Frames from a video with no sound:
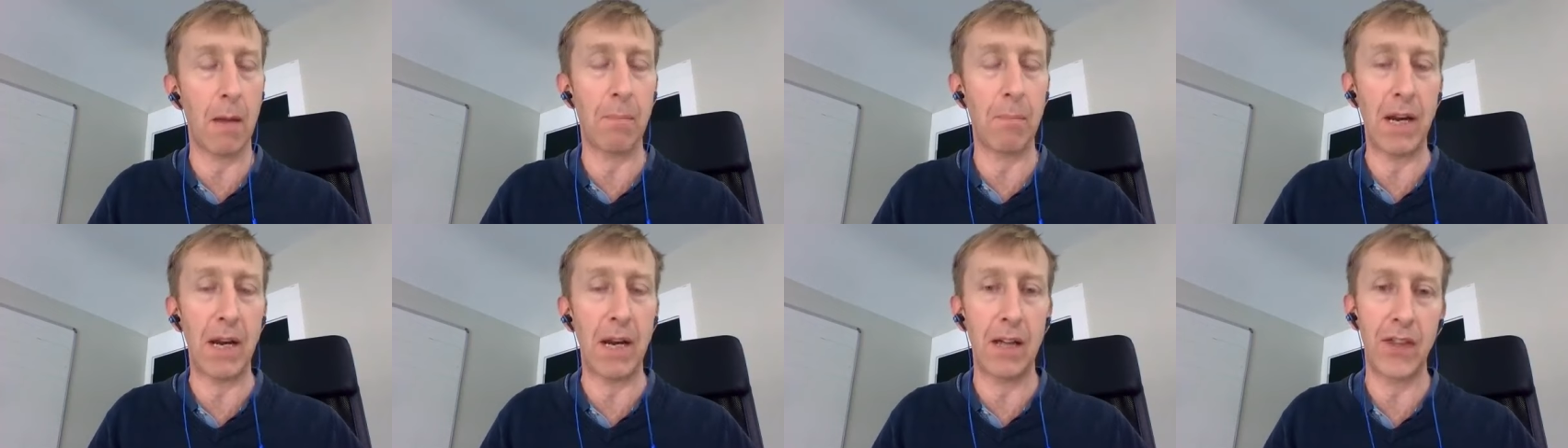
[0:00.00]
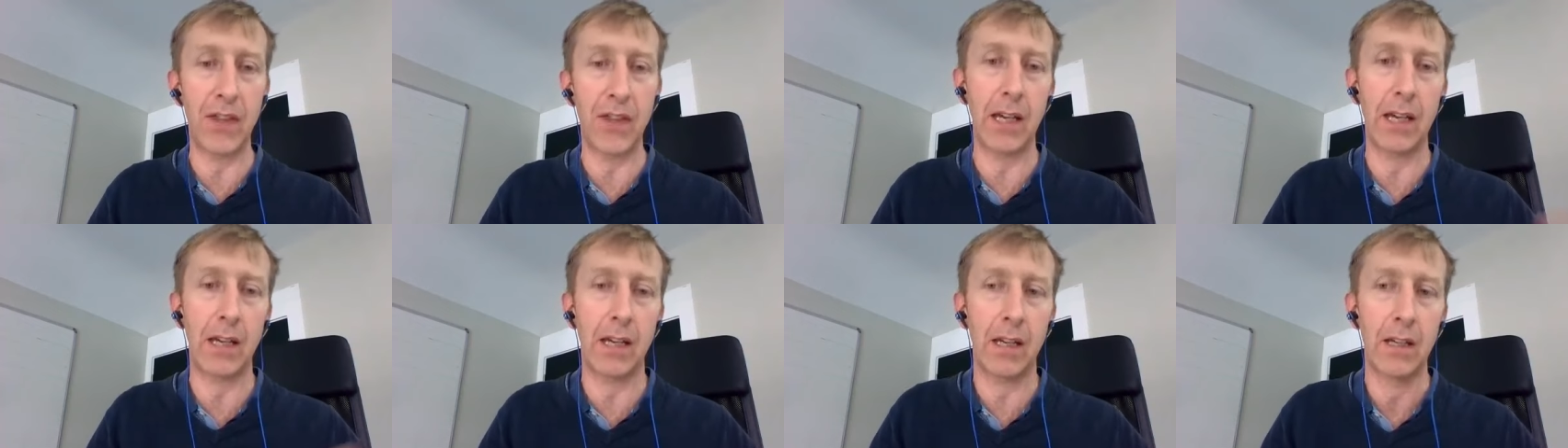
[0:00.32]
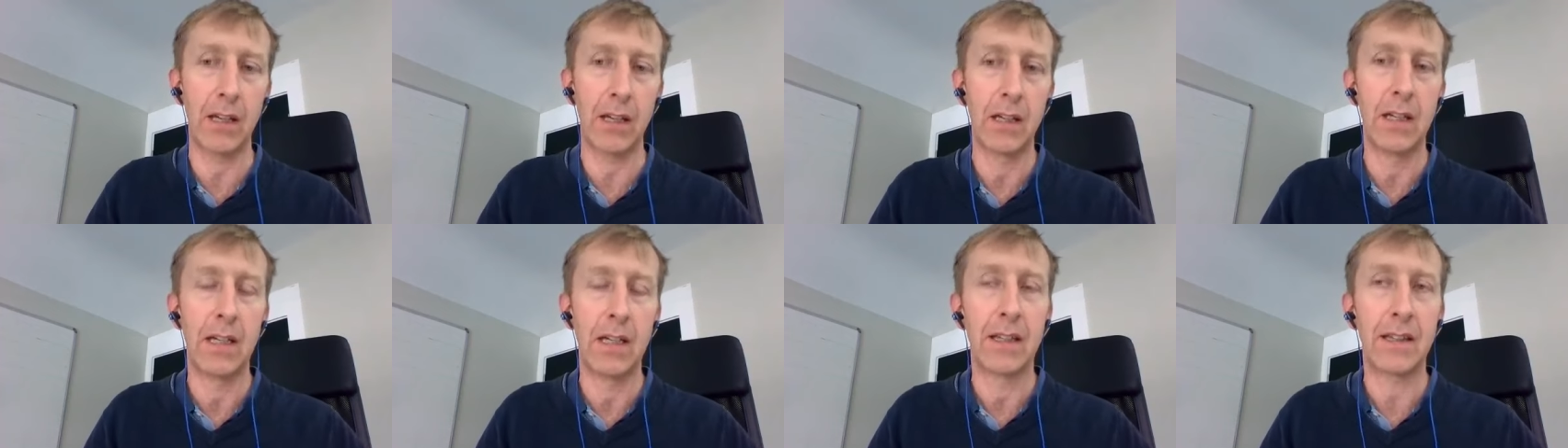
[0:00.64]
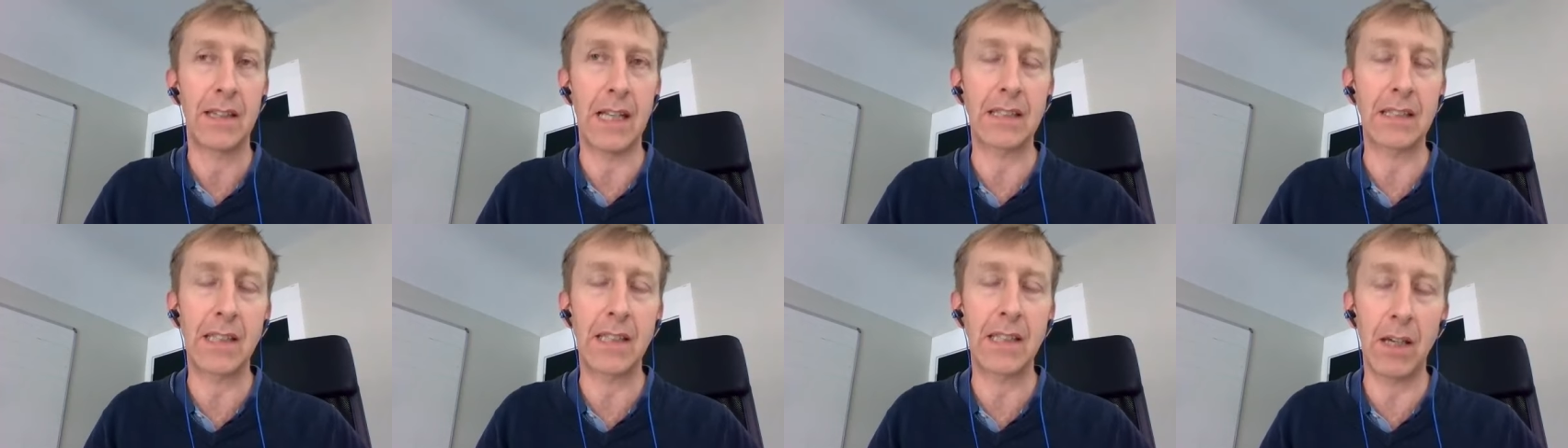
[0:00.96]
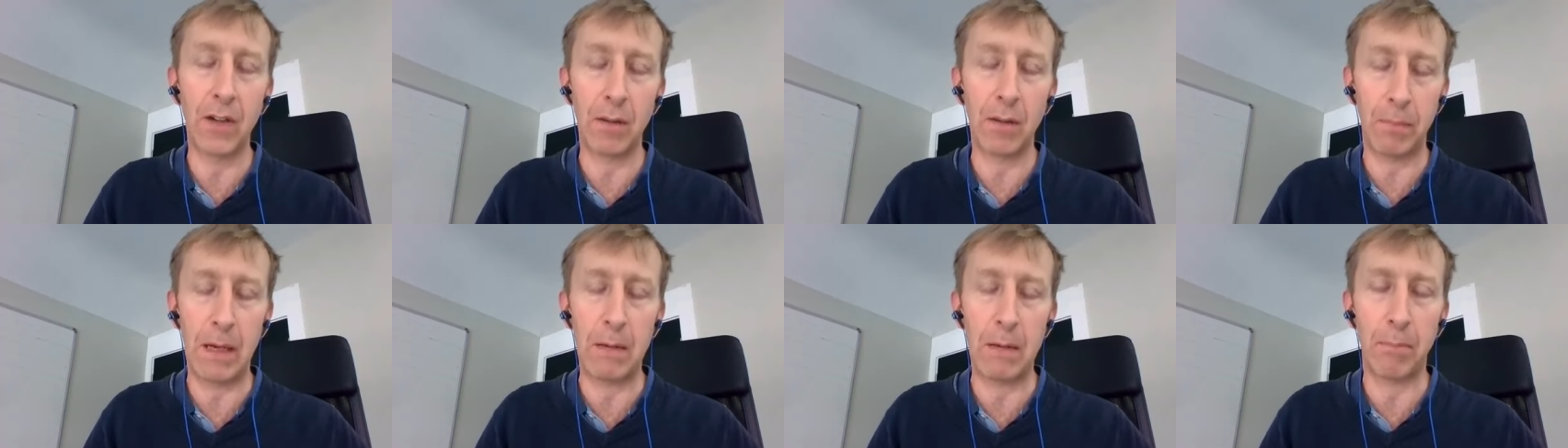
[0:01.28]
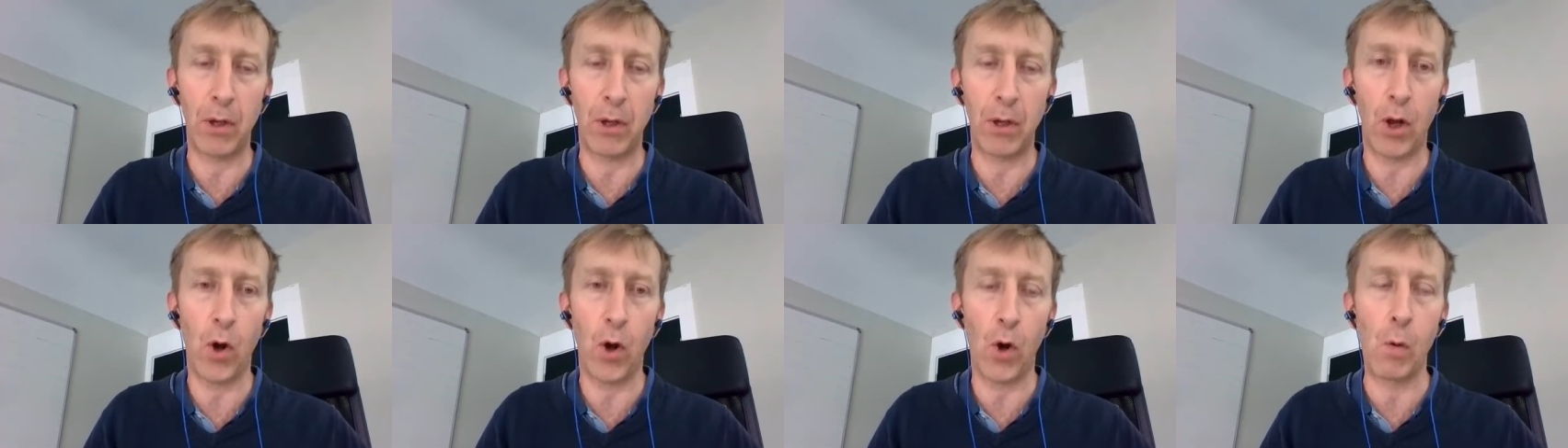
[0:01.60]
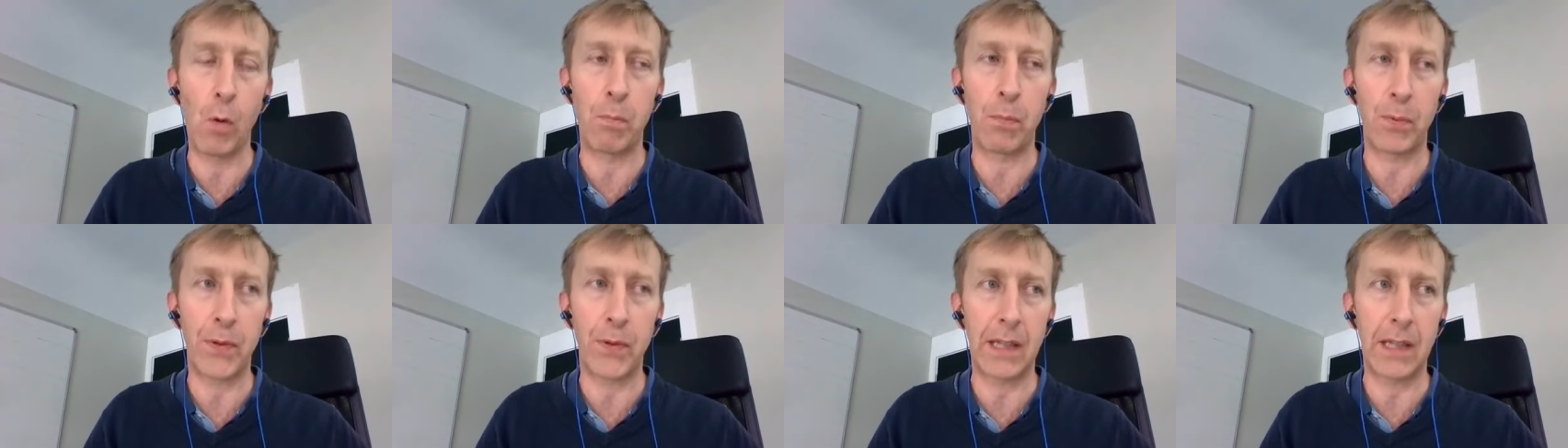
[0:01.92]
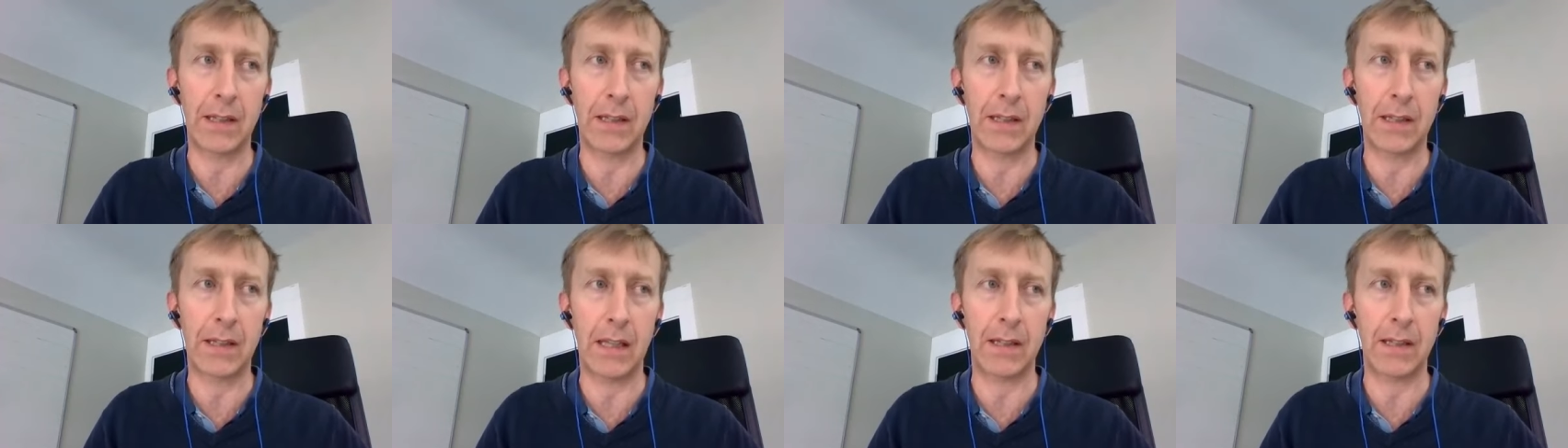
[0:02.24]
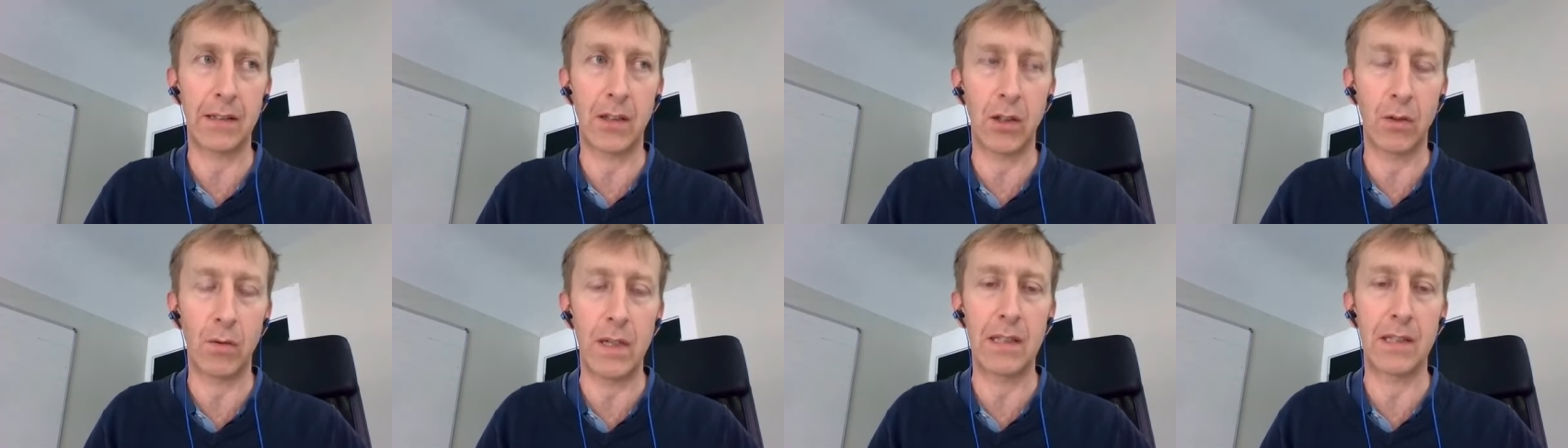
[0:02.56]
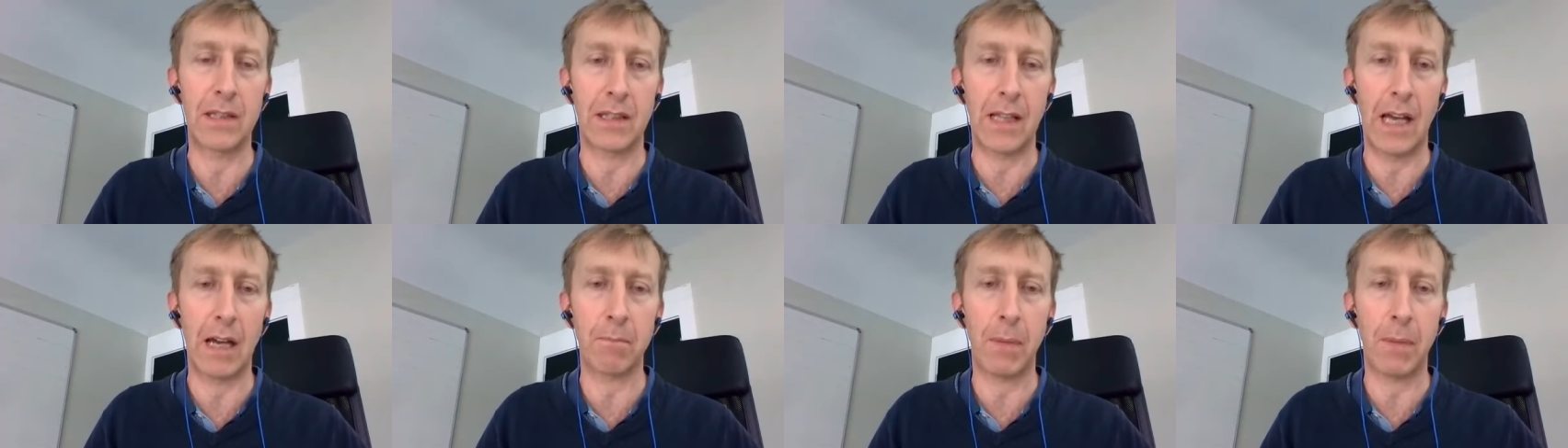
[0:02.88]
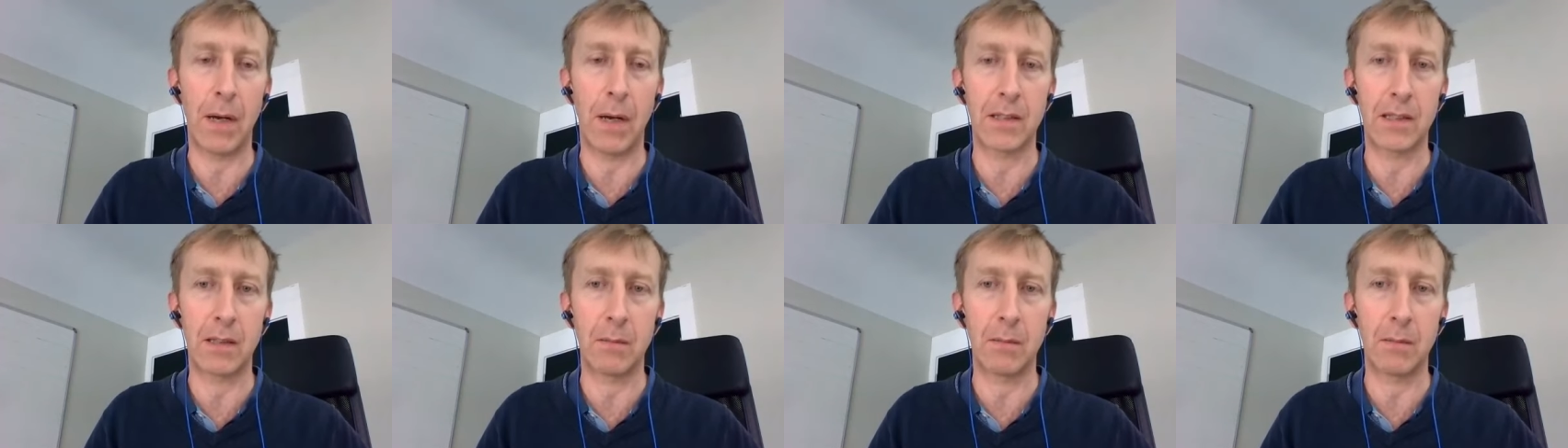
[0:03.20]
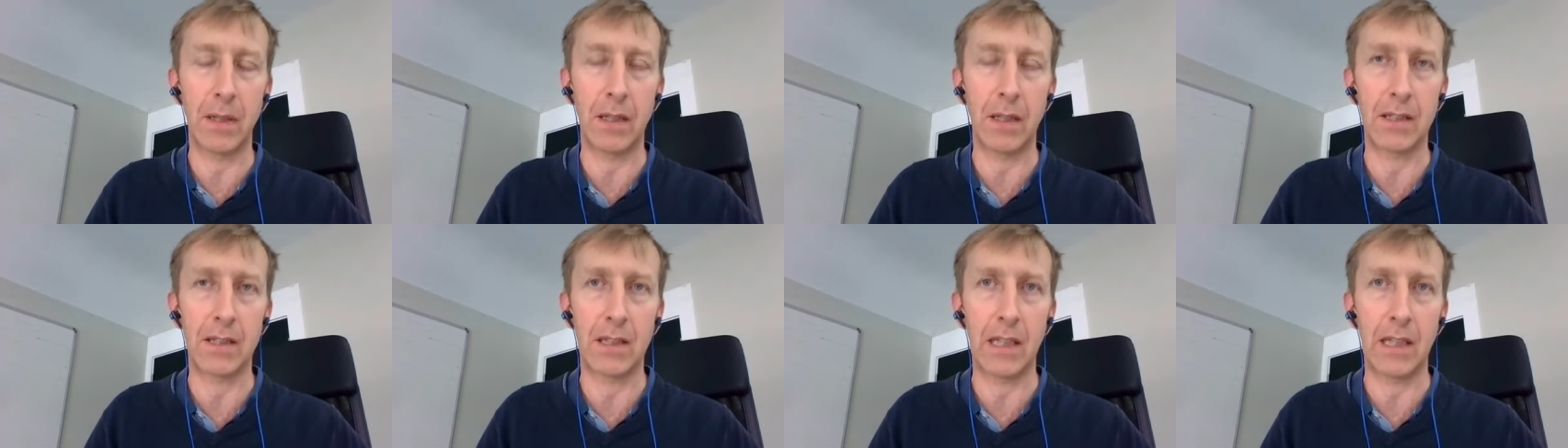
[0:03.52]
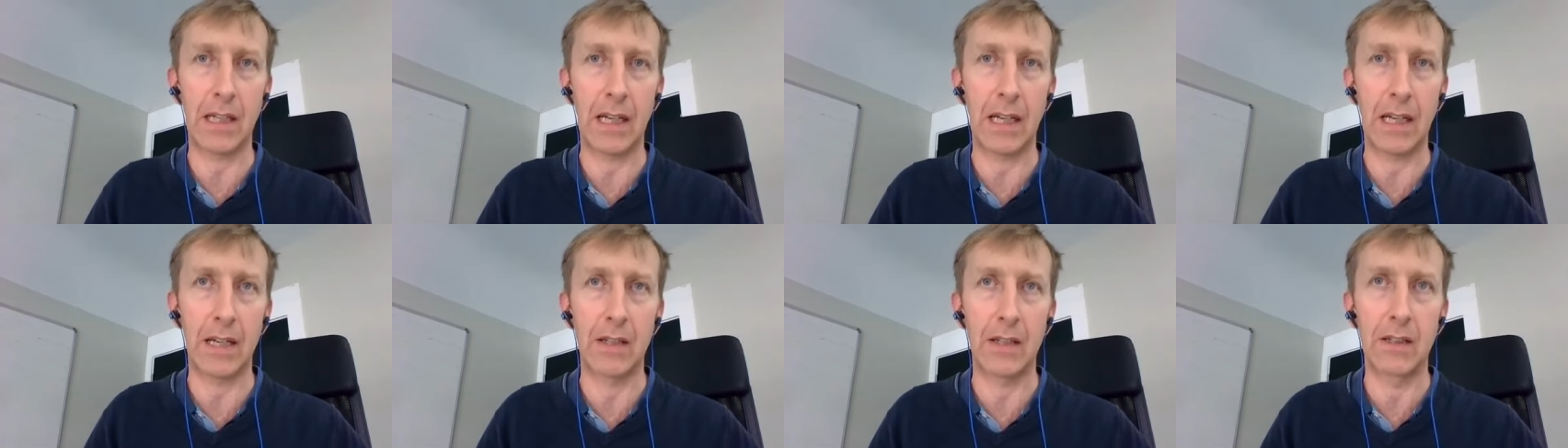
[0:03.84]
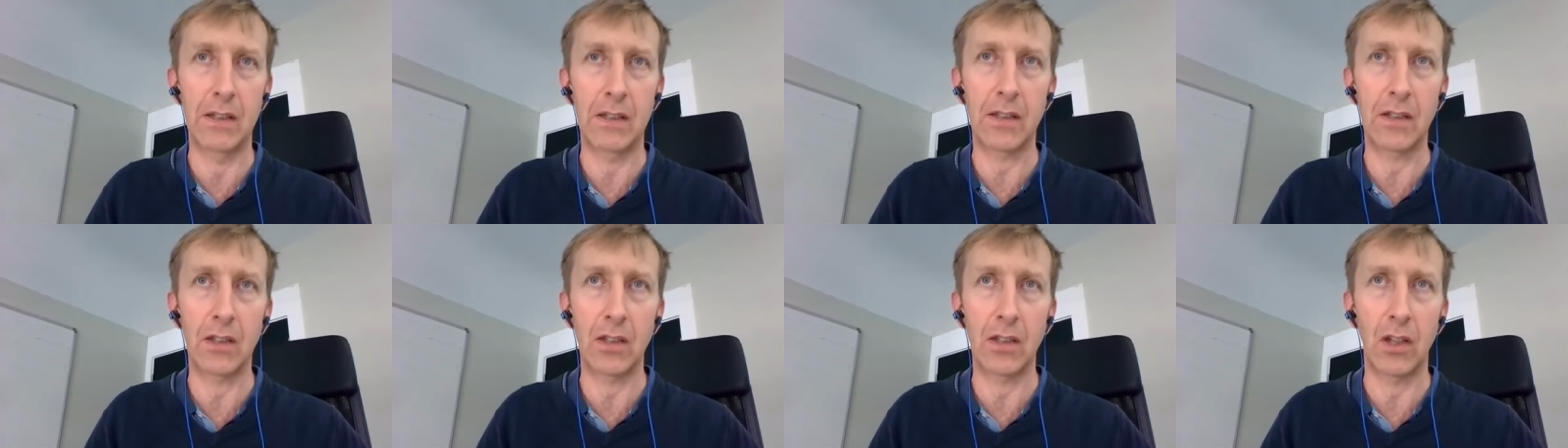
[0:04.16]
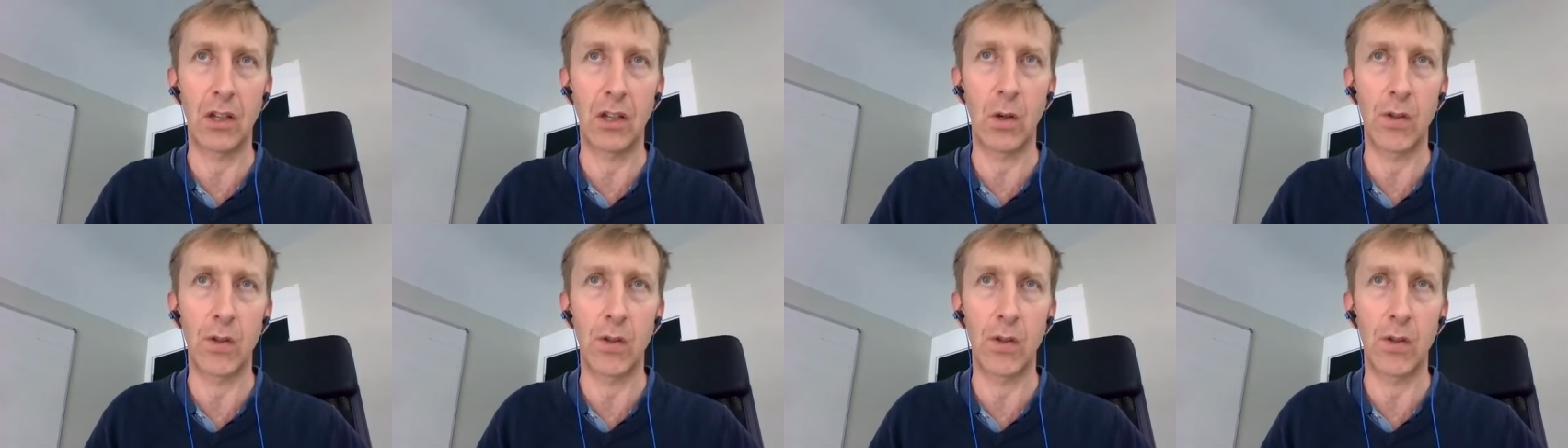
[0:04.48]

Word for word: But I think that's giving people hope that that there is that possibility, and you know,